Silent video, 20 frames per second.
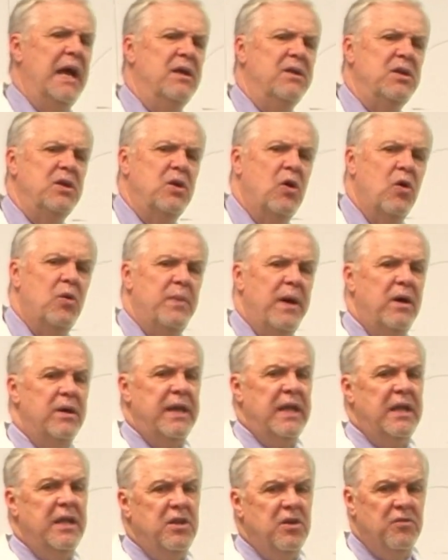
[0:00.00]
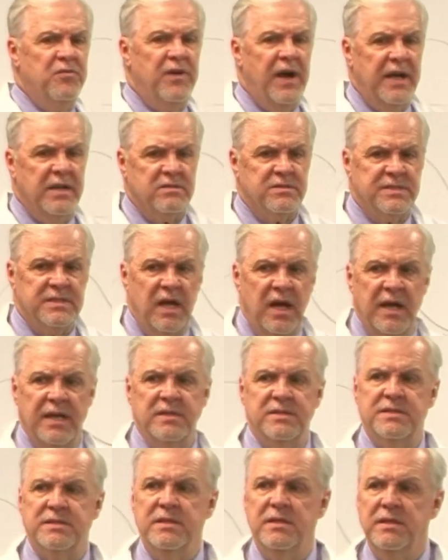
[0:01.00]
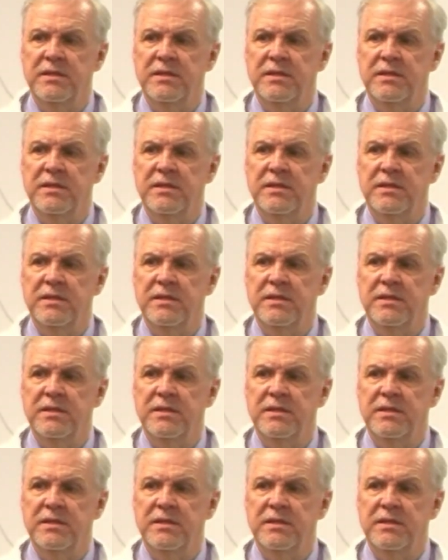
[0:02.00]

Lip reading: do you go about getting your vital signs?